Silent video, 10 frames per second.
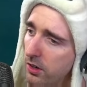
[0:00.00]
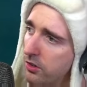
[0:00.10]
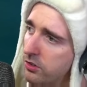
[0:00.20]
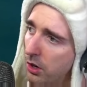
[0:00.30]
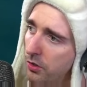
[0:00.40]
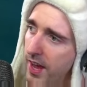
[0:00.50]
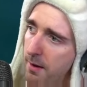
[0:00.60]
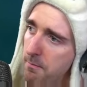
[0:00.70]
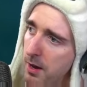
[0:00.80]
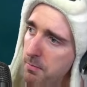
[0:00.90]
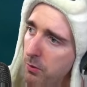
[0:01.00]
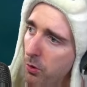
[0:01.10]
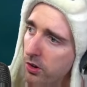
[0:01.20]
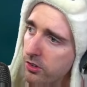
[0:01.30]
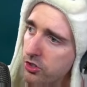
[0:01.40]
So that might be
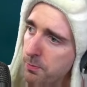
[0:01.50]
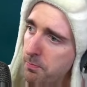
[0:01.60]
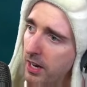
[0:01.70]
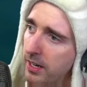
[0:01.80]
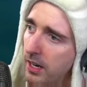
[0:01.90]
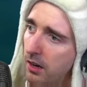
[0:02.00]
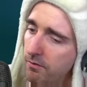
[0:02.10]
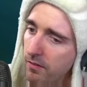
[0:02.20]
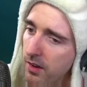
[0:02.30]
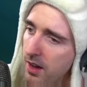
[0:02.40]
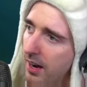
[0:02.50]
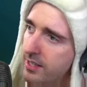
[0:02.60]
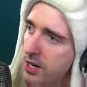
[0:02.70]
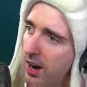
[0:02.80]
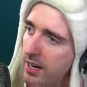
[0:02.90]
worth picking up. I
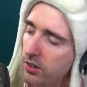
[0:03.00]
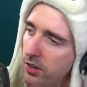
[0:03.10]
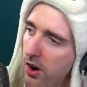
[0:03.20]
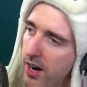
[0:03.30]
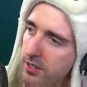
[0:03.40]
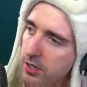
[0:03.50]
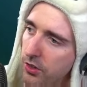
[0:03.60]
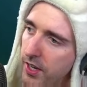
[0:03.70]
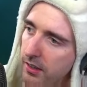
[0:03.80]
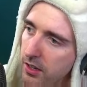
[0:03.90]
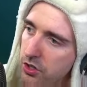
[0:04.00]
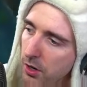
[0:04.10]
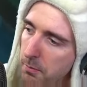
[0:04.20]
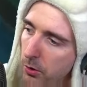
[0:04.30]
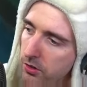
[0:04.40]
don't know. I still think that
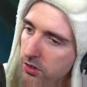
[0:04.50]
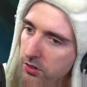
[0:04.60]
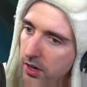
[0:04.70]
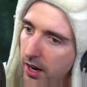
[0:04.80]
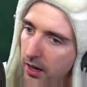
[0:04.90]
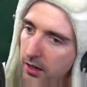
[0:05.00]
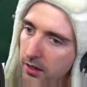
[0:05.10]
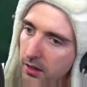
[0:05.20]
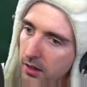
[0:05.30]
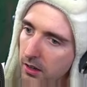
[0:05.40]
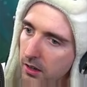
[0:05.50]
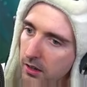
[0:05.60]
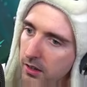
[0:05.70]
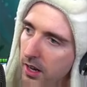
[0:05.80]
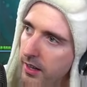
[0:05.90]
Shield Bow is just, like,
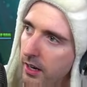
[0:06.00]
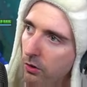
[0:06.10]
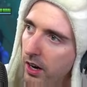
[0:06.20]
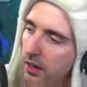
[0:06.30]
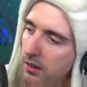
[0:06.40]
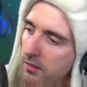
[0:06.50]
not that great.